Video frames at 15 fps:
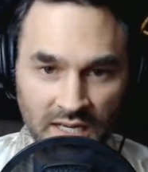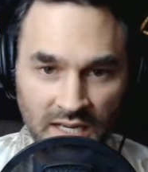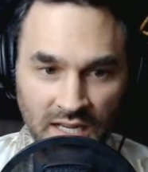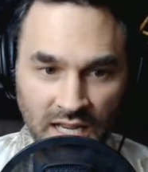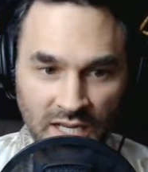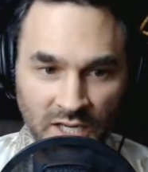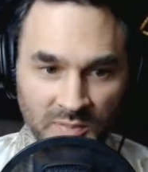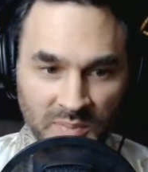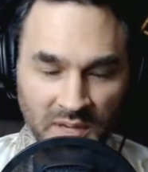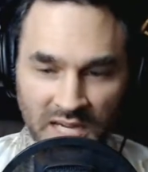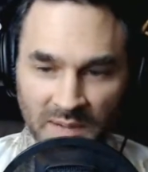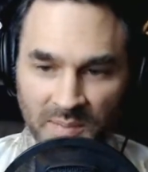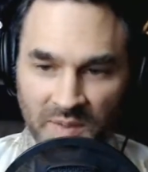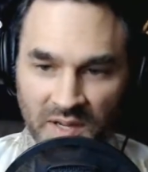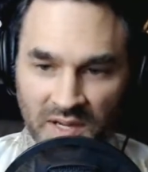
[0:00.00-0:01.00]
and you pick
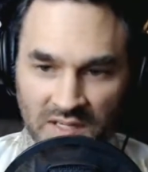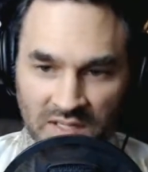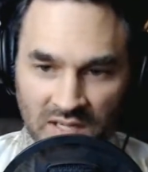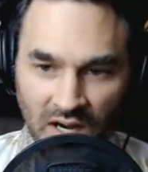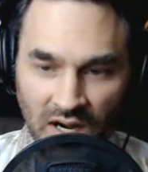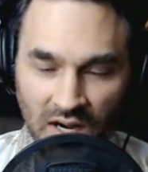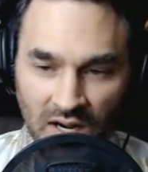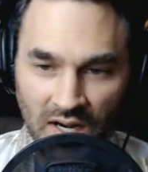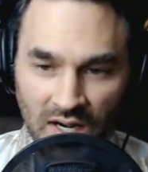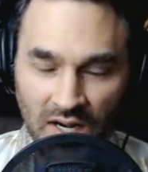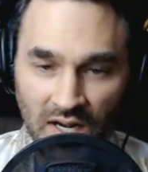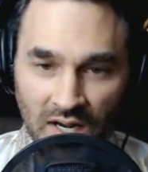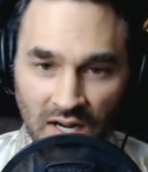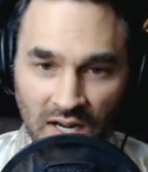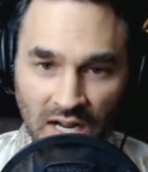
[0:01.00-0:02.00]
up the guitar,
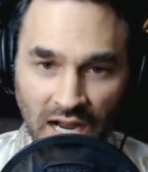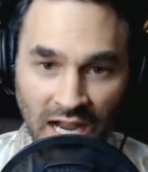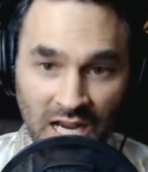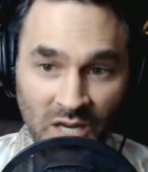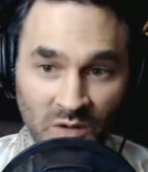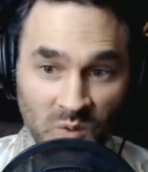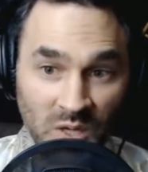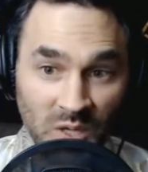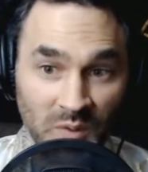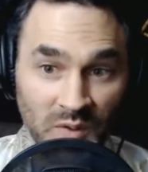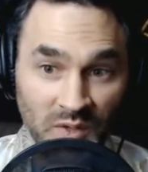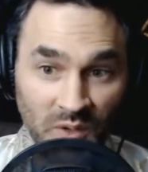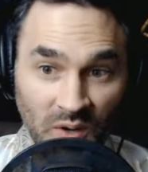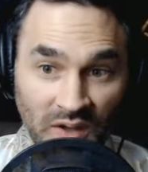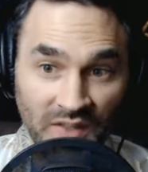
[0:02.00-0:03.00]
I can work with
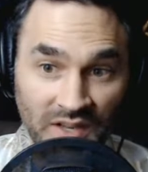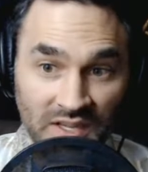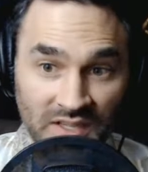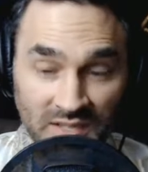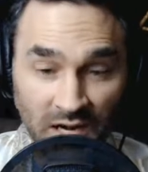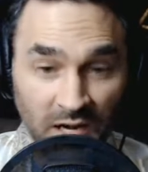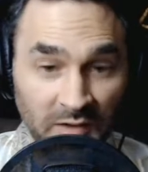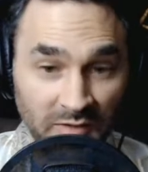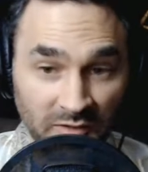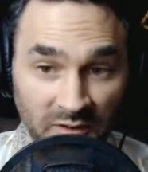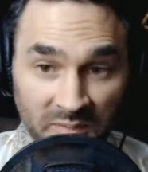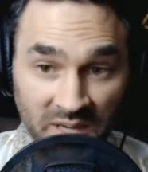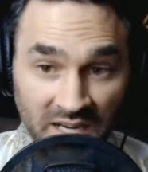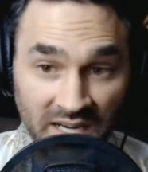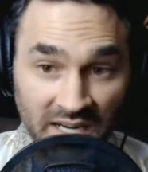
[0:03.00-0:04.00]
you on the guitar for a
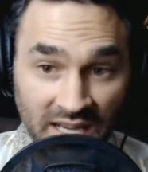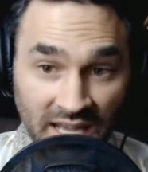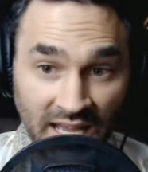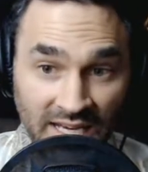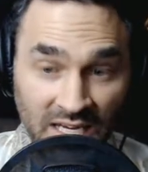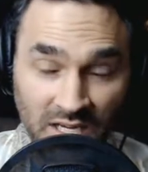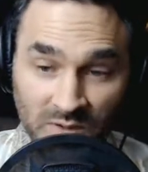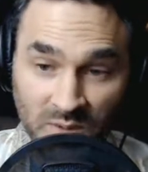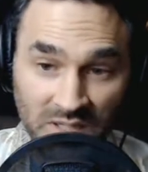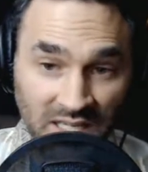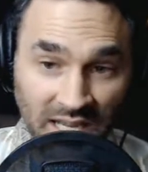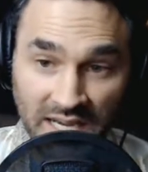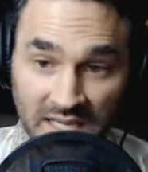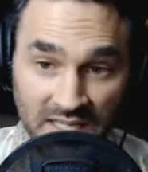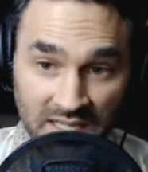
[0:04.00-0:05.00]
minute and it'll
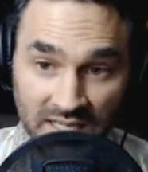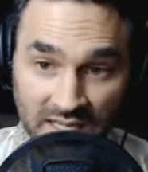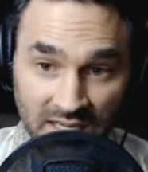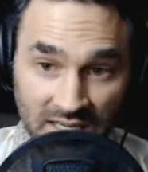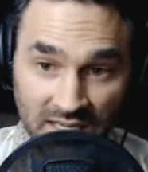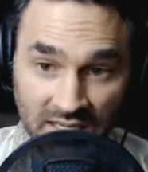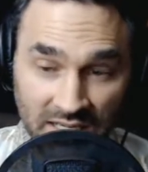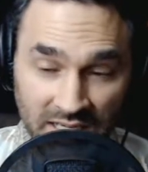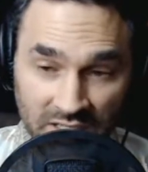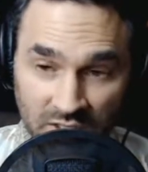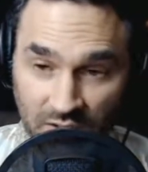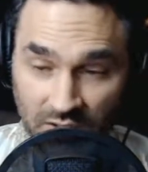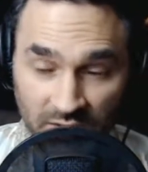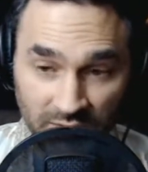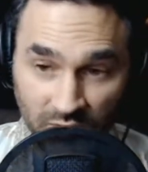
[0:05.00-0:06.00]
relate
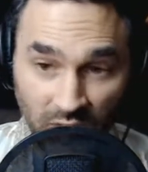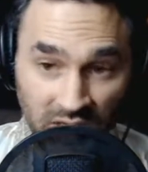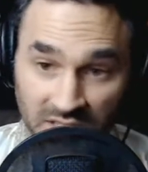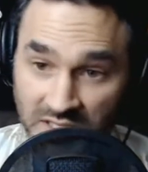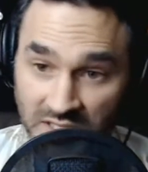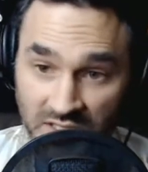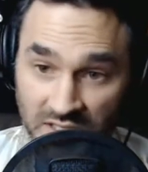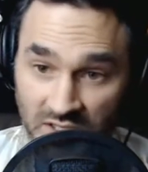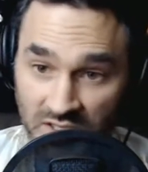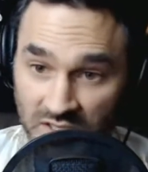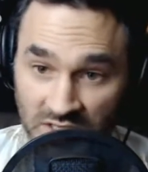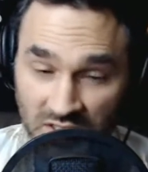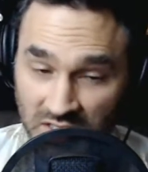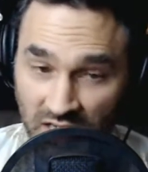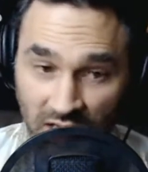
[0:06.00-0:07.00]
to the voice just
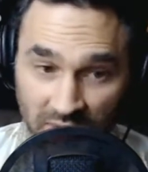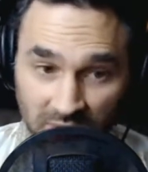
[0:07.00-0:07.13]
the same.